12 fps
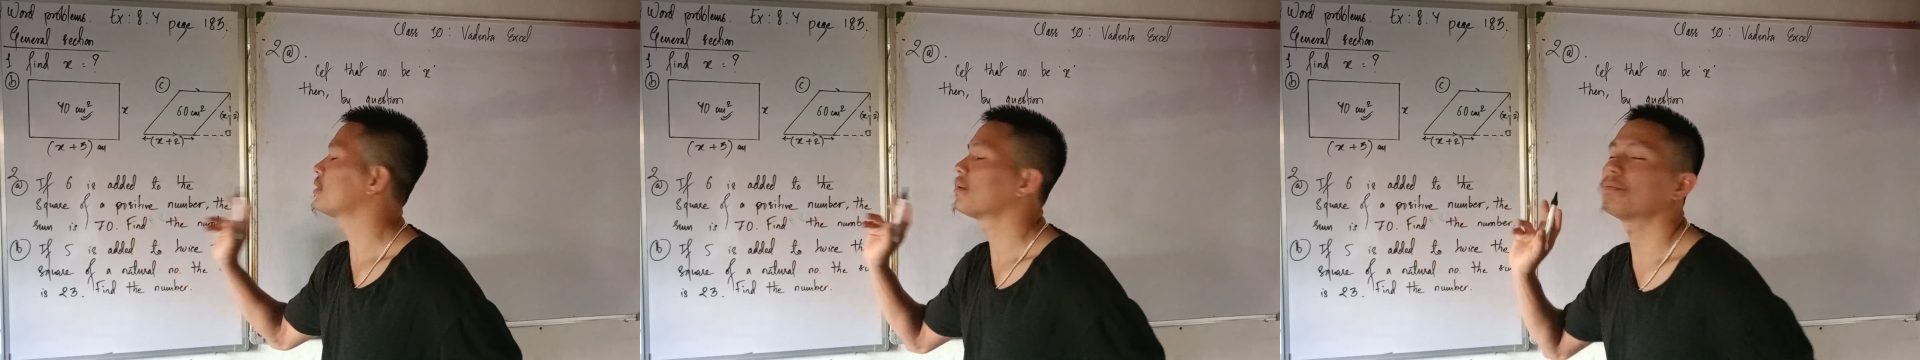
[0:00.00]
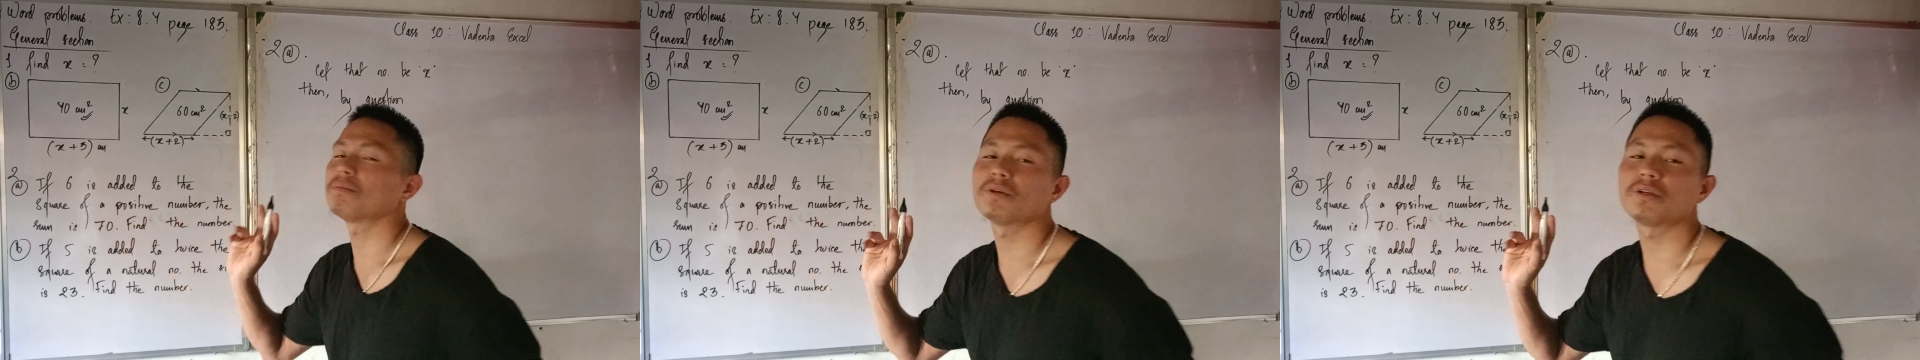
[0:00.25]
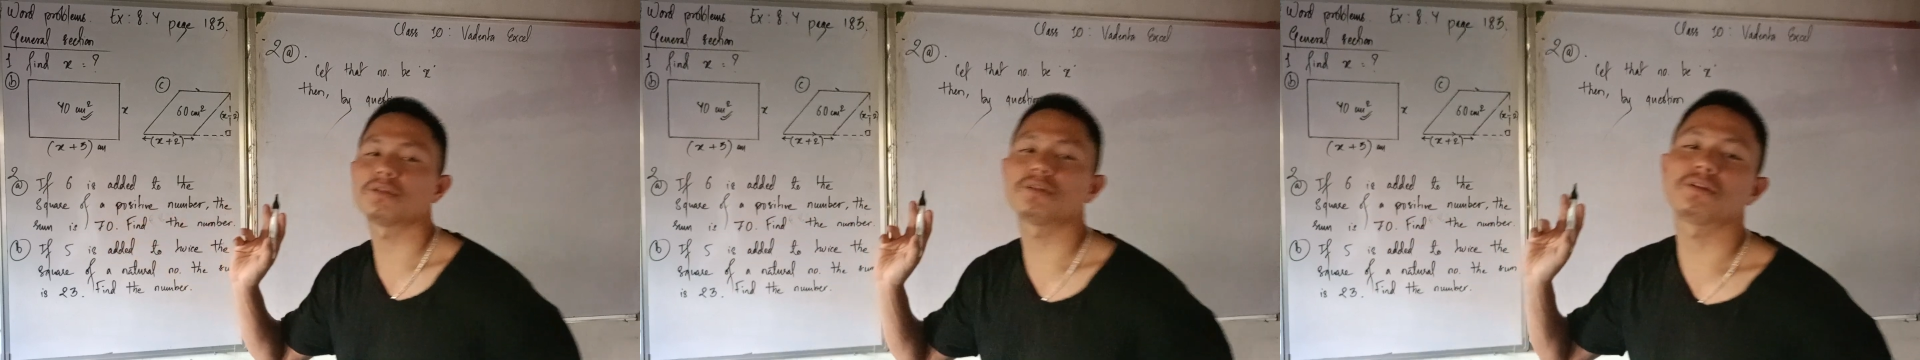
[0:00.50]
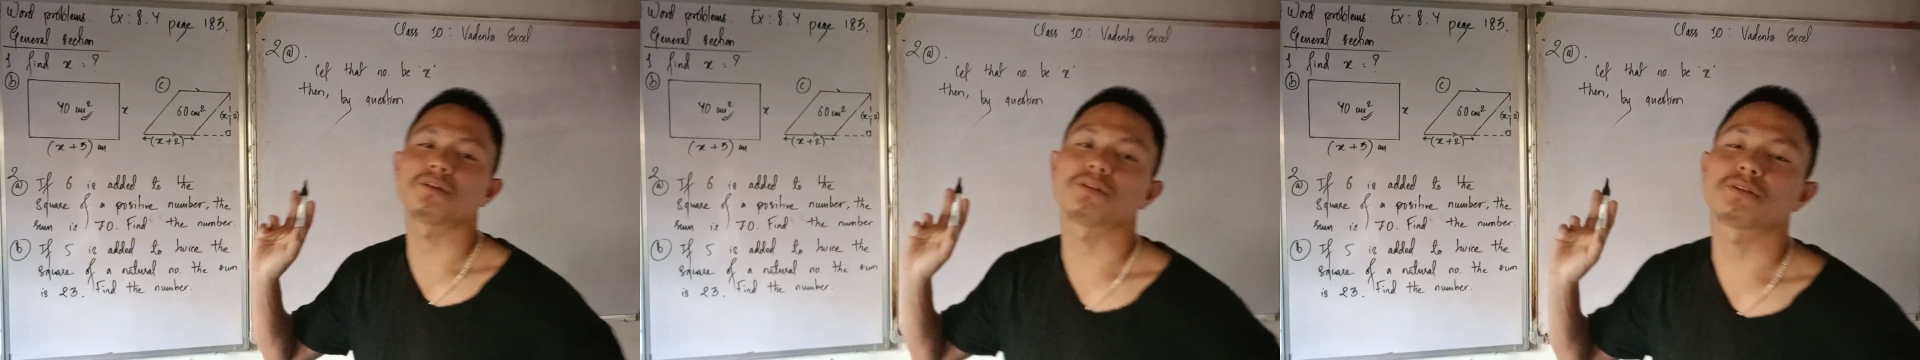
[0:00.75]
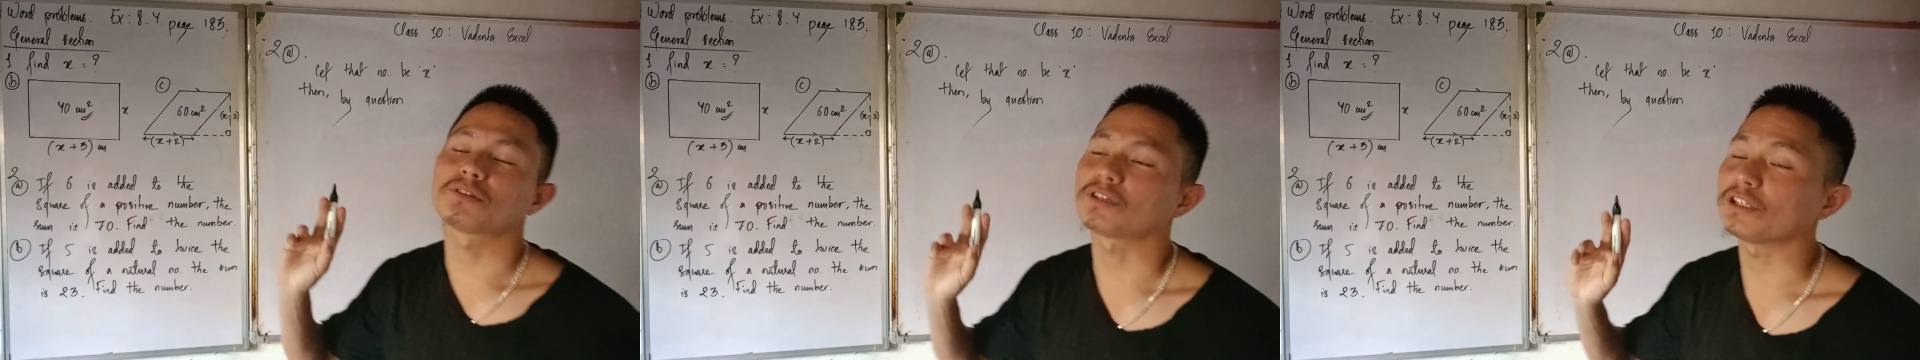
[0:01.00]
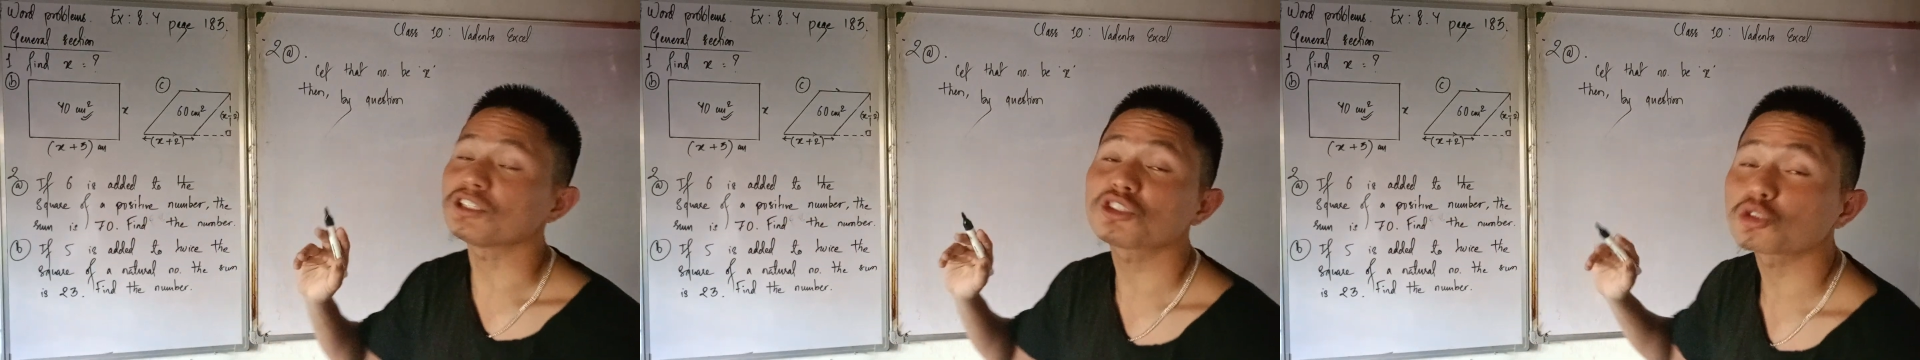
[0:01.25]
number,
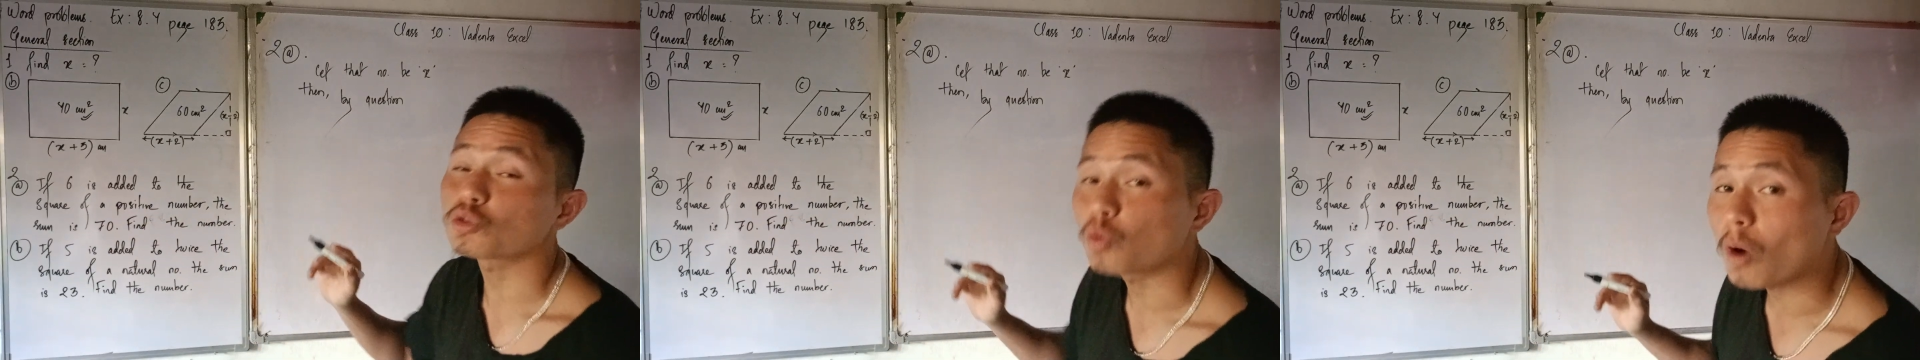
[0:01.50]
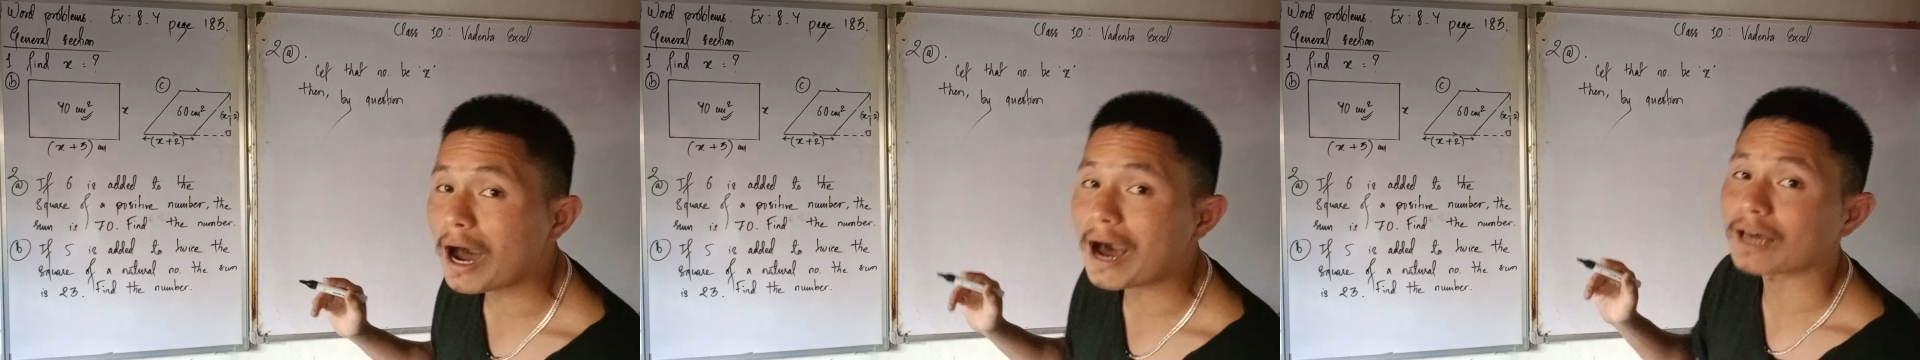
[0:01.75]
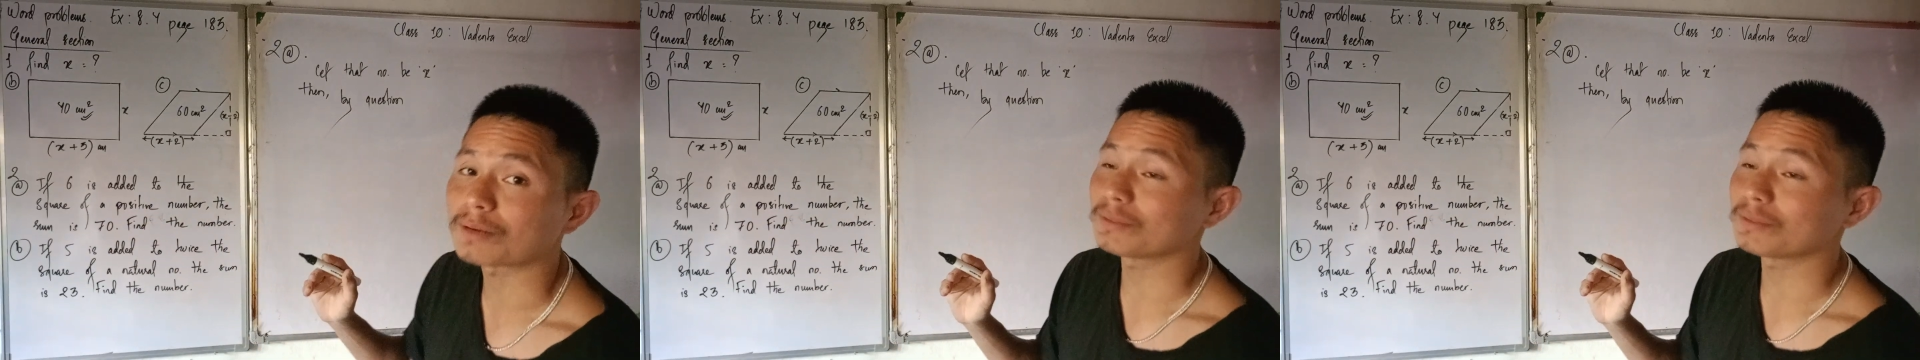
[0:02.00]
square